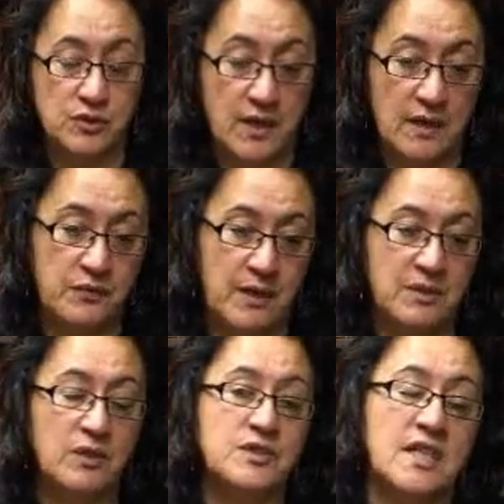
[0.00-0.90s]
to our family
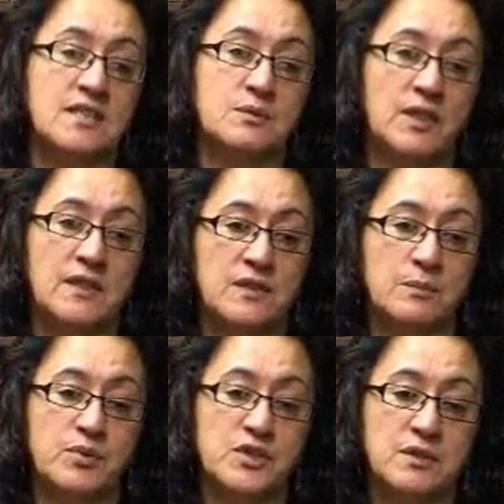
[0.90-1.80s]
because that's one of the
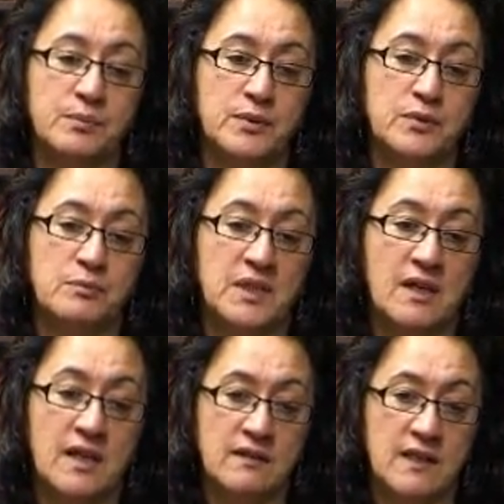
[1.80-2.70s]
principal
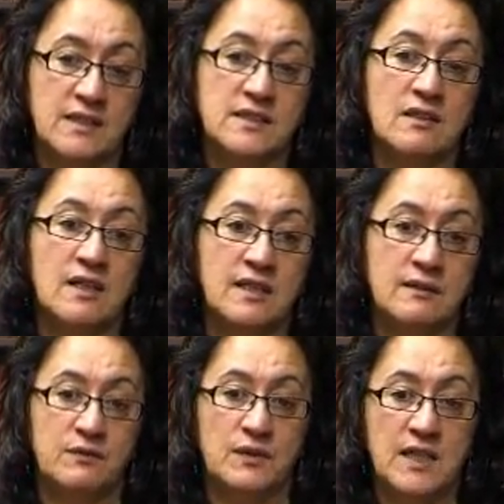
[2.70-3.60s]
marae that I
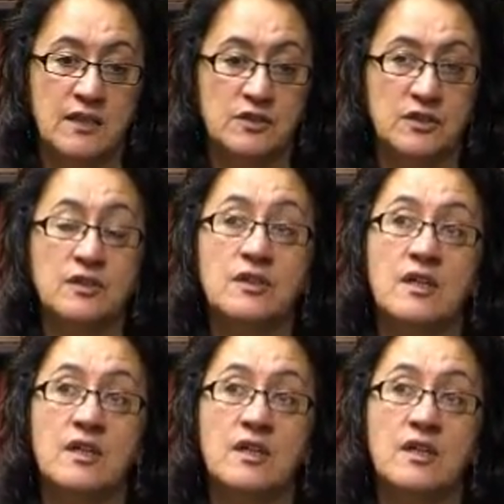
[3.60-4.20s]
affiliate to.